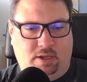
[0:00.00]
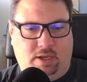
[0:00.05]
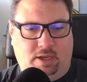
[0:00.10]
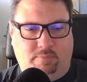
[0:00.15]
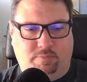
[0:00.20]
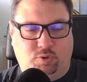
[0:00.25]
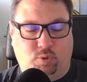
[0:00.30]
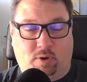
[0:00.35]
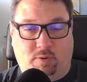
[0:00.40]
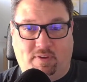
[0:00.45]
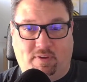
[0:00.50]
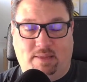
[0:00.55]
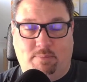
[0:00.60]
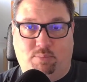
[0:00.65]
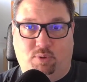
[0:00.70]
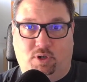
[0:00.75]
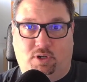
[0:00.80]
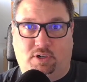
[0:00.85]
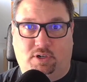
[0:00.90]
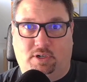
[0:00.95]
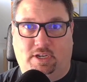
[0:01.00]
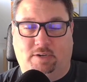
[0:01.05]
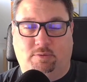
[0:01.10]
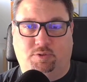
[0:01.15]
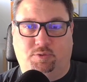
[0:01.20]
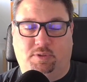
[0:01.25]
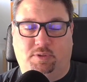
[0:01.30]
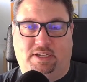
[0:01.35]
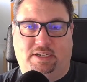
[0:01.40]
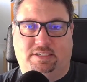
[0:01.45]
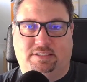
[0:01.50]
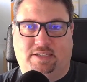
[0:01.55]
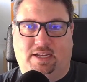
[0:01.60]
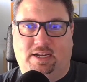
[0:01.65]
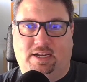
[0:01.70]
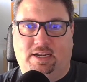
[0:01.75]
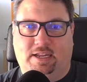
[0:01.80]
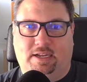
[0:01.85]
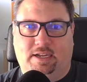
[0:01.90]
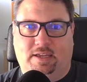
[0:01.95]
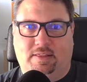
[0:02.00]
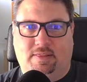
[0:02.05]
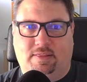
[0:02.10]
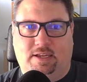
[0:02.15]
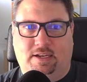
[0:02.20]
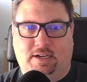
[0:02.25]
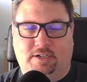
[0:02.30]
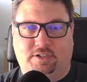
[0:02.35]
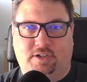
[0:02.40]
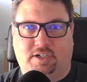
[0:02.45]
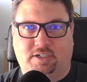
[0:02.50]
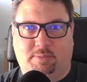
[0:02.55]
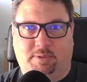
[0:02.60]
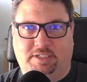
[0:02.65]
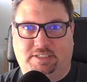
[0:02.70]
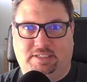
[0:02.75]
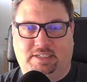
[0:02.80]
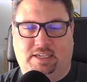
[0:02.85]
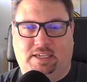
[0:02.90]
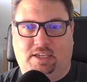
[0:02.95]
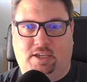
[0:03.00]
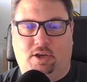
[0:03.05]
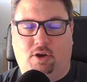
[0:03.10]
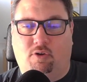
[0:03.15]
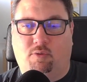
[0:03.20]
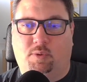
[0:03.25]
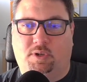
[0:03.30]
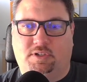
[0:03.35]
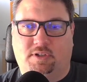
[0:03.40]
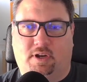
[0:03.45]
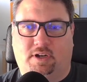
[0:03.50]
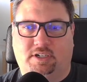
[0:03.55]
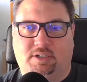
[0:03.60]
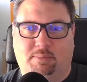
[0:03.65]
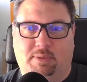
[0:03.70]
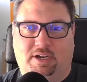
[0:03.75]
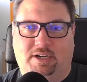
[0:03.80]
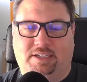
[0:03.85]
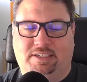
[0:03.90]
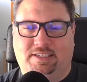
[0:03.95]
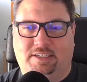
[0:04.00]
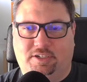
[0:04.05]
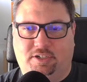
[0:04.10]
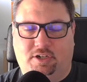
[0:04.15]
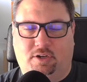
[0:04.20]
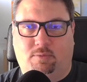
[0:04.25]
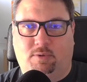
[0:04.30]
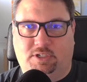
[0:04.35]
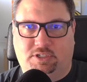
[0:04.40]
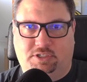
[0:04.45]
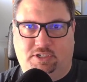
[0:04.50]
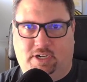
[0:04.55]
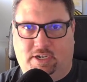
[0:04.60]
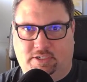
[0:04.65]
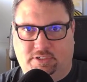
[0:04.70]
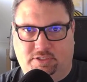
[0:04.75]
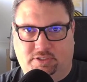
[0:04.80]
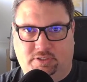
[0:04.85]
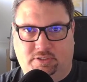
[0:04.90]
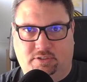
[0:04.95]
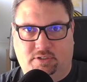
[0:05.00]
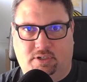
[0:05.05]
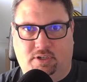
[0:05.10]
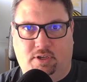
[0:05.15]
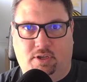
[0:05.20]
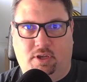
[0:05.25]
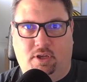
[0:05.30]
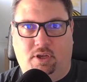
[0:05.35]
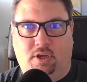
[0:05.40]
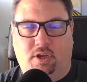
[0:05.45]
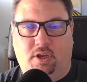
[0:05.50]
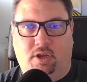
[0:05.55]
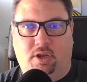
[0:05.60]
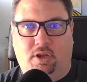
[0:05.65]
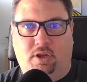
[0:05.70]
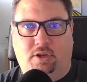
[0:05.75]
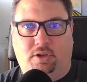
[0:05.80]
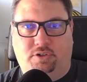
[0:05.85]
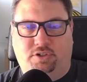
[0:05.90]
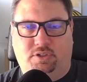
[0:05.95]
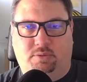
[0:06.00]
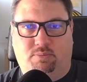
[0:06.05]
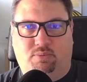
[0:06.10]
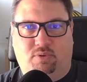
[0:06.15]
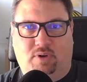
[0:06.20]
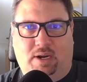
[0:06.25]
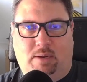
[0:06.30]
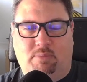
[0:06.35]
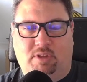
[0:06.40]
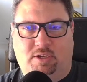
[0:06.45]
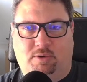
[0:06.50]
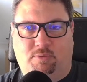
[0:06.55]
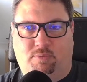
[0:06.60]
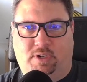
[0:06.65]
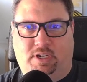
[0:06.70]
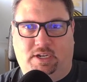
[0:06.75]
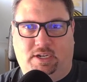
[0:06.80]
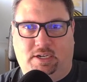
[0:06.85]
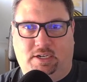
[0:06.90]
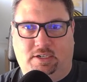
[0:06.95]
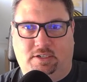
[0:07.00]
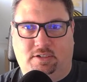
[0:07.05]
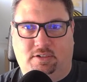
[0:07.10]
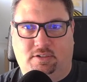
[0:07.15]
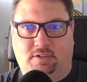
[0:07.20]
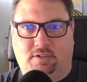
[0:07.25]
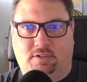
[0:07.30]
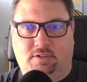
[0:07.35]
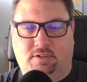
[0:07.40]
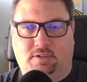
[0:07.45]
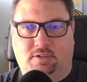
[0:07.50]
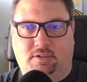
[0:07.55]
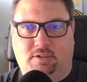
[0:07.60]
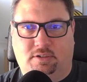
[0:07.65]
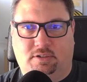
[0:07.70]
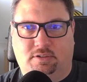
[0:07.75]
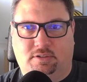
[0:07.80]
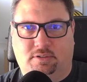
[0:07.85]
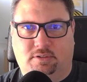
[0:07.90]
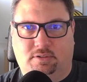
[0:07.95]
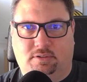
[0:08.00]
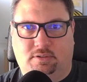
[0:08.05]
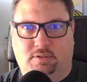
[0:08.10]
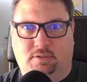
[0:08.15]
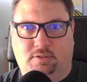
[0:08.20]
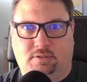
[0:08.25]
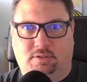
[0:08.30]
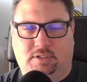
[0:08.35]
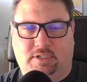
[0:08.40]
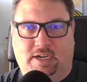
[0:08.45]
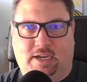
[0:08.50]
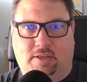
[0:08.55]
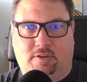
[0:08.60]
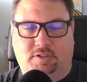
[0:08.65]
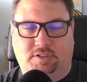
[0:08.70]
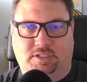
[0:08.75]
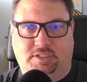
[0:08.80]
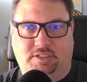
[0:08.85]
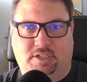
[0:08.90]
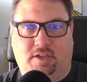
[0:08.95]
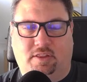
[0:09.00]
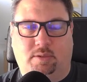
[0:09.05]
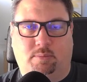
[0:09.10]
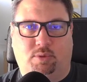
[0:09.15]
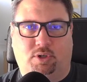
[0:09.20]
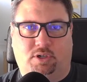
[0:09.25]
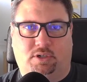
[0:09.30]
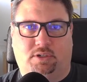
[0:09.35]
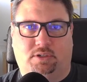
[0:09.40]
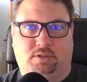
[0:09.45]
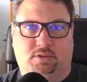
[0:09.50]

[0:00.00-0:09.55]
So I read that book and it was really exciting. And then I talked to my CEO and we talked about it. He said, you know what, Josh, you should probably read Collins's other book,